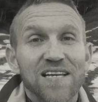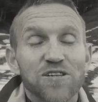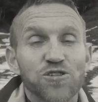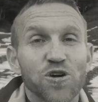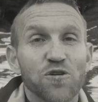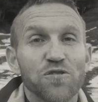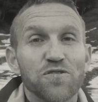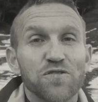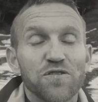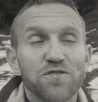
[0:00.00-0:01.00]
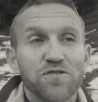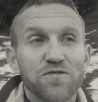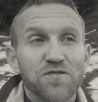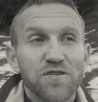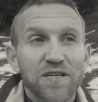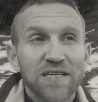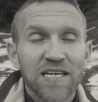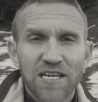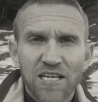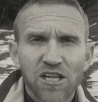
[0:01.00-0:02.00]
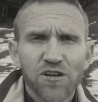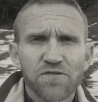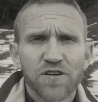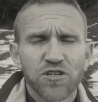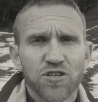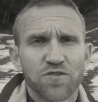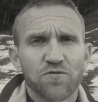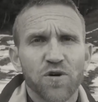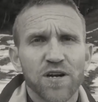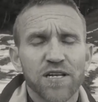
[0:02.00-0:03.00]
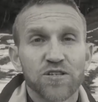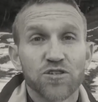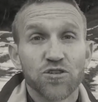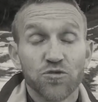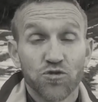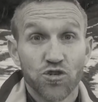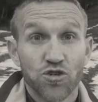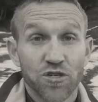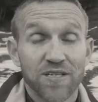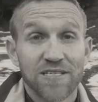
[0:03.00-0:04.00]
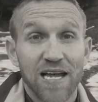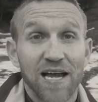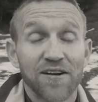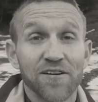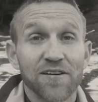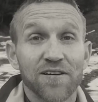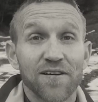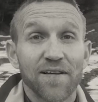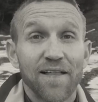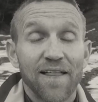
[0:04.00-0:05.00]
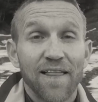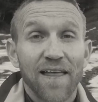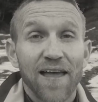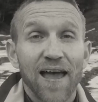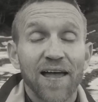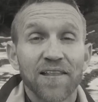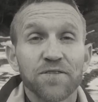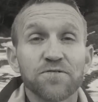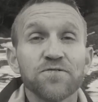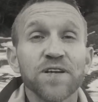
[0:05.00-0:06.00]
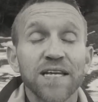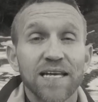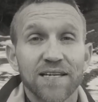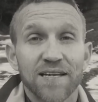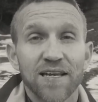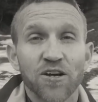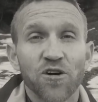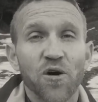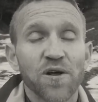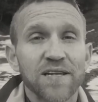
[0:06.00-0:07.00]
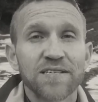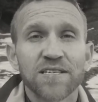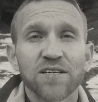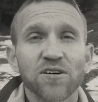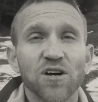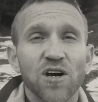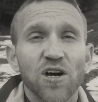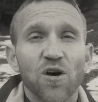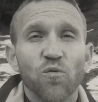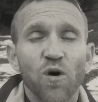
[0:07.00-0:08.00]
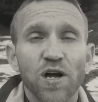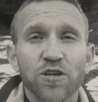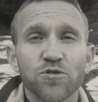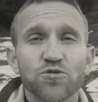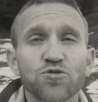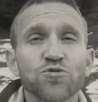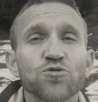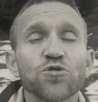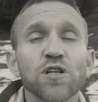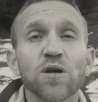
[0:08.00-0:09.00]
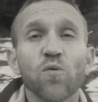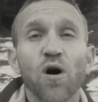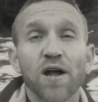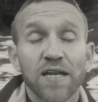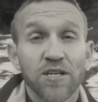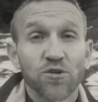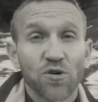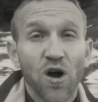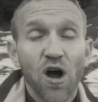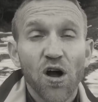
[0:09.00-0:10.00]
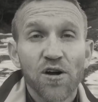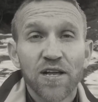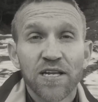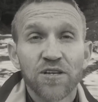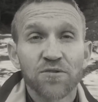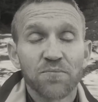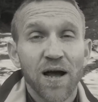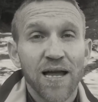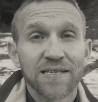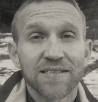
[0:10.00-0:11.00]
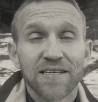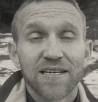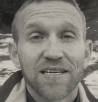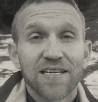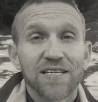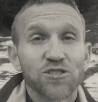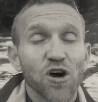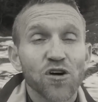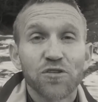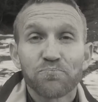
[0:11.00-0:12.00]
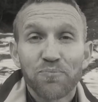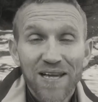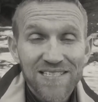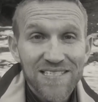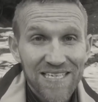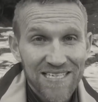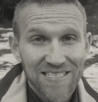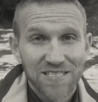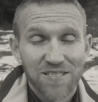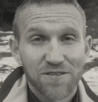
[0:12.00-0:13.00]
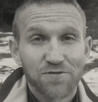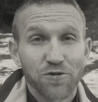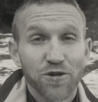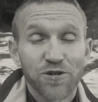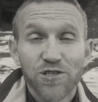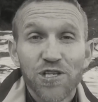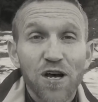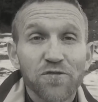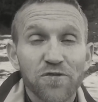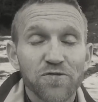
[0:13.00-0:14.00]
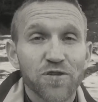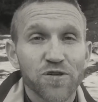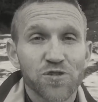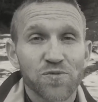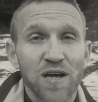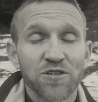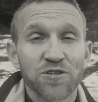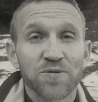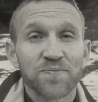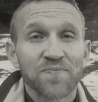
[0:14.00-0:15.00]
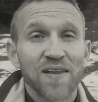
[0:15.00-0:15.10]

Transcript: So get a clear vision of what it is you should desire, and then feed it and grow it until what you truly want in your heart and in your mind is all the best things for yourself and for those around you.